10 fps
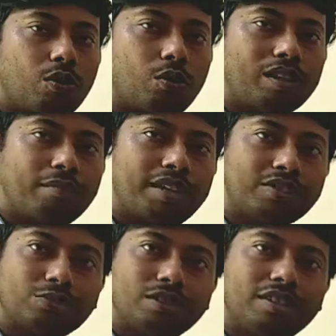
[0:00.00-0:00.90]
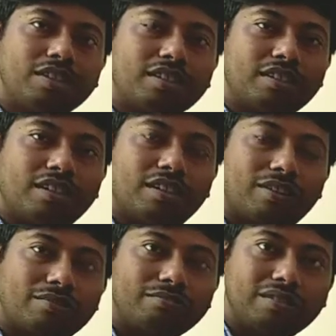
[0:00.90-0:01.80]
Welcome back, student.
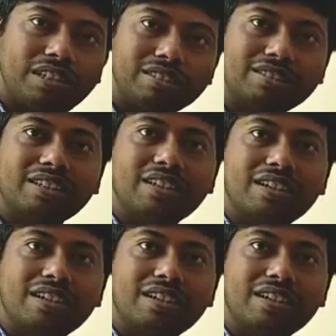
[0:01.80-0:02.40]
Now let's take